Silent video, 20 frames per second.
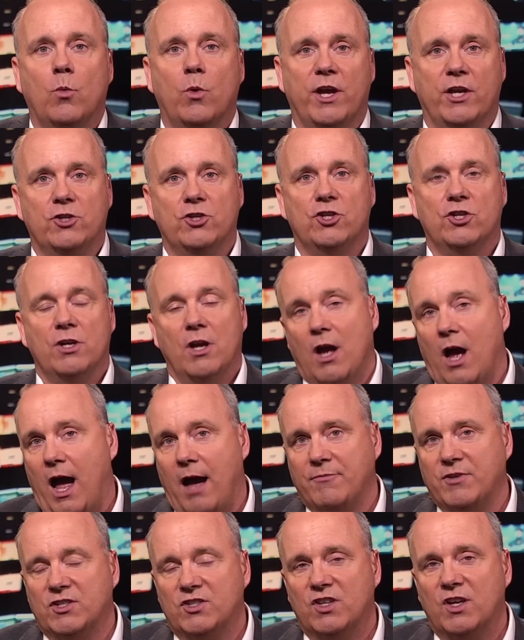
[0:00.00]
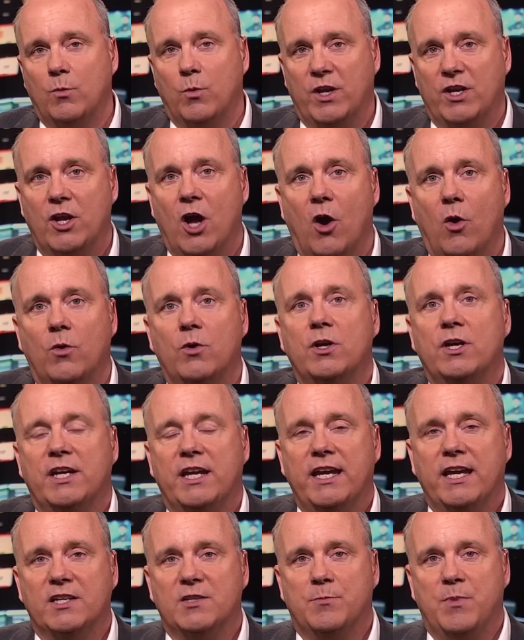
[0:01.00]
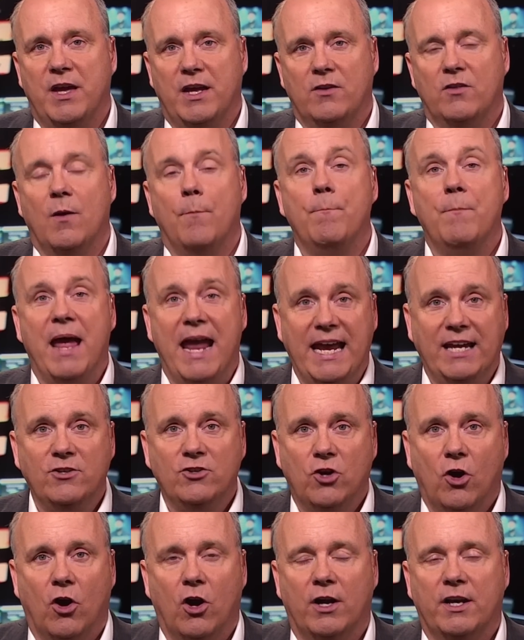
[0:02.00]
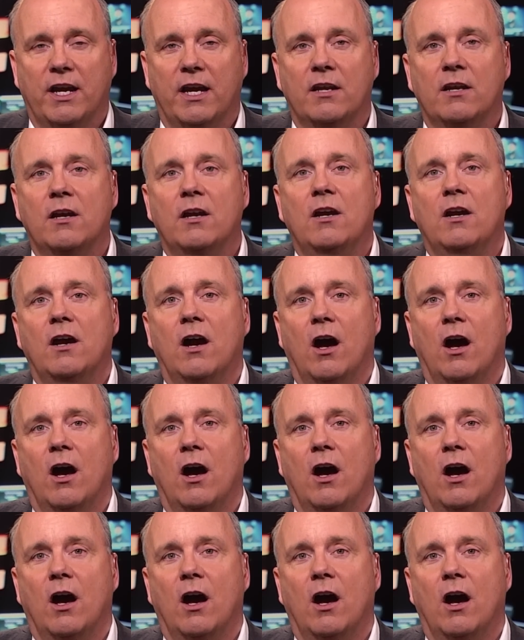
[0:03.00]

which obviously we know he has been the main target